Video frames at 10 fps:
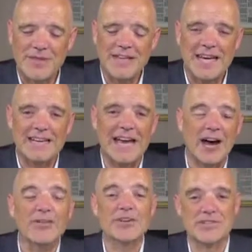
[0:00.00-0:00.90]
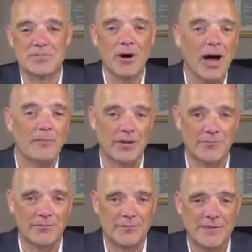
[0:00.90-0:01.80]
yet now there's a
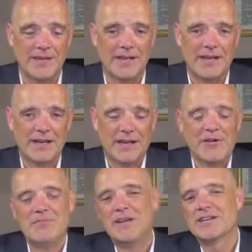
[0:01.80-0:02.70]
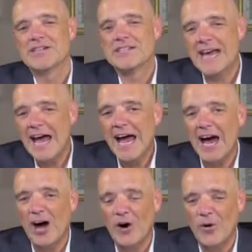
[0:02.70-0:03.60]
problem because
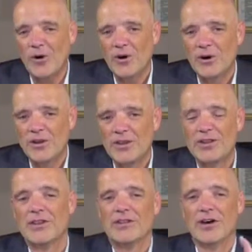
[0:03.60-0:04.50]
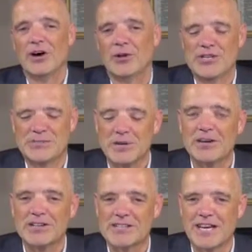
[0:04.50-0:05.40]
now the Holy
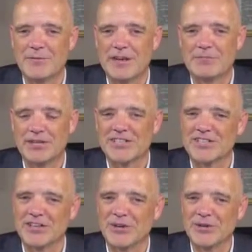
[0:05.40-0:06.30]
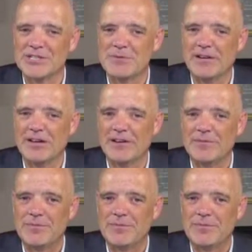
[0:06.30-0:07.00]
Spirit has come. They partook of the Holy Spirit.